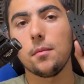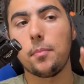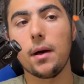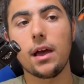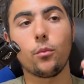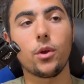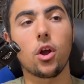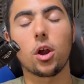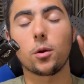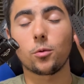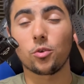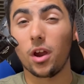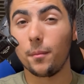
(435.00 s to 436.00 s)
but we
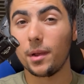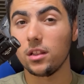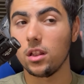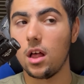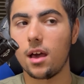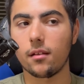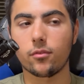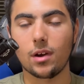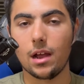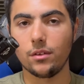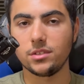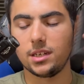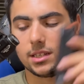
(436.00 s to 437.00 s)
are cramming a lot of
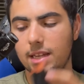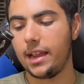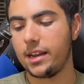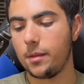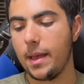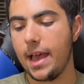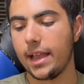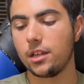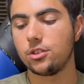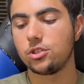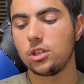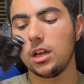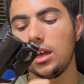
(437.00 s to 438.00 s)
rounds in a tiny
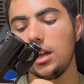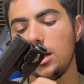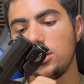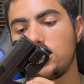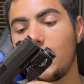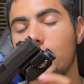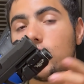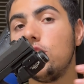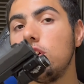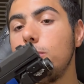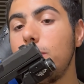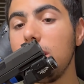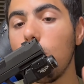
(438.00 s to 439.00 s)
package. So that
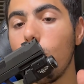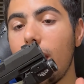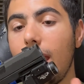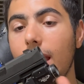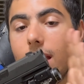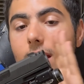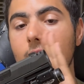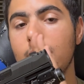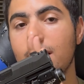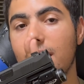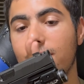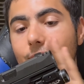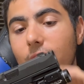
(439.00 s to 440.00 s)
could be a way
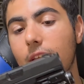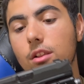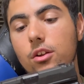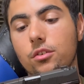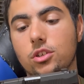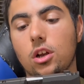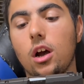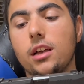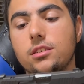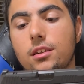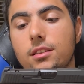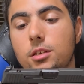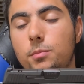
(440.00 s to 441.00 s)
that a failure is
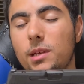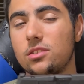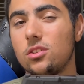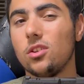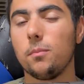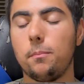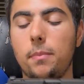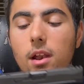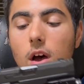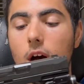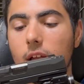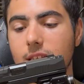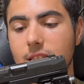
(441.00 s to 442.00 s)
caused on this pistol, but
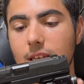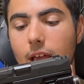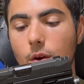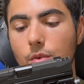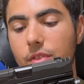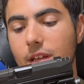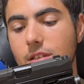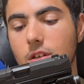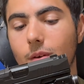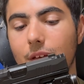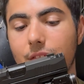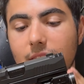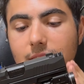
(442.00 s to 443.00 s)
honestly, I don't think
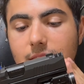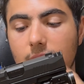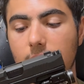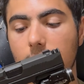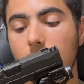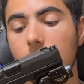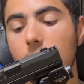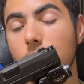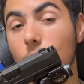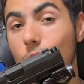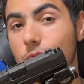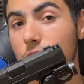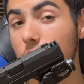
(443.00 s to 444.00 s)
so. I think SIG
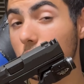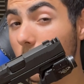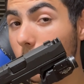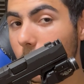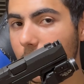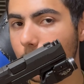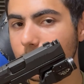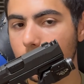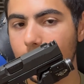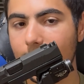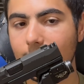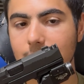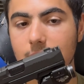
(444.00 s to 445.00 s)
knows what they're doing when it comes to
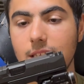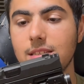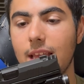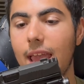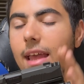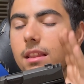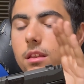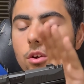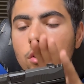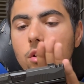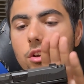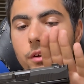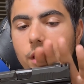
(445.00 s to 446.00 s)
magazines, and the
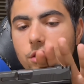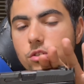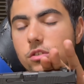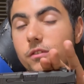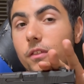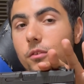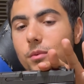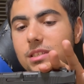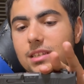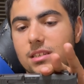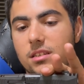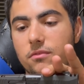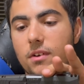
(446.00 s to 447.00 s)
earlier issues of the
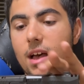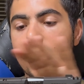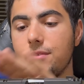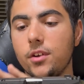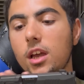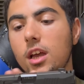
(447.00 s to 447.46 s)
365